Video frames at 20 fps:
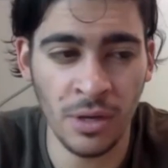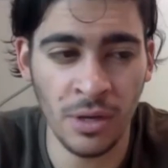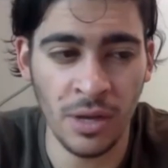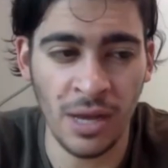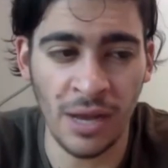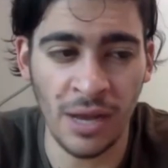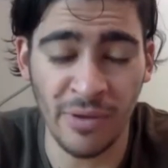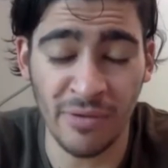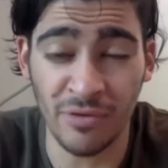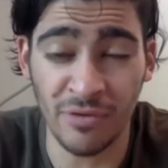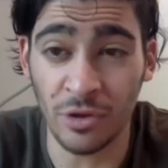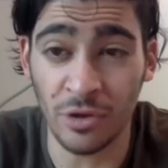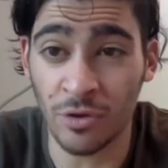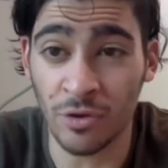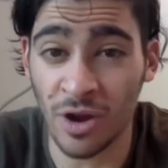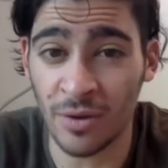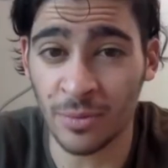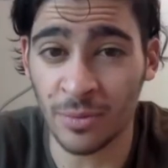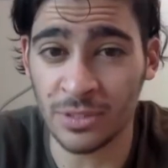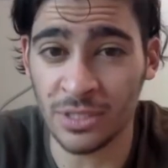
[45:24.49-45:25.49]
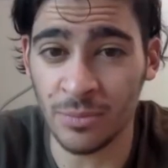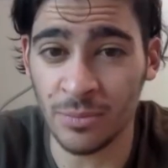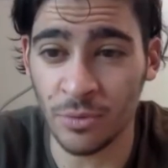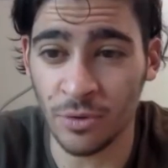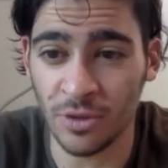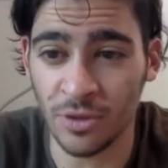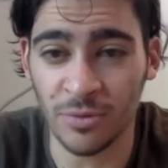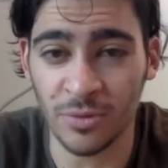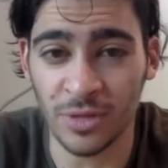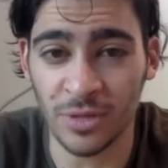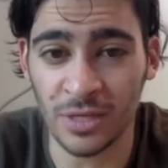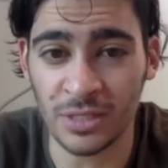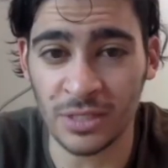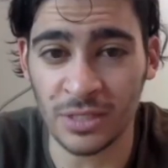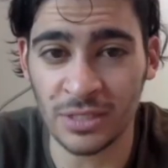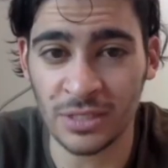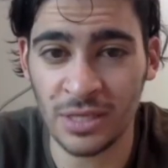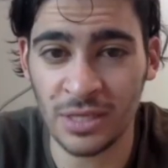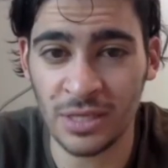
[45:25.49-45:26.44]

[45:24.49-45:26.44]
Uh, we have an incredible team working with us.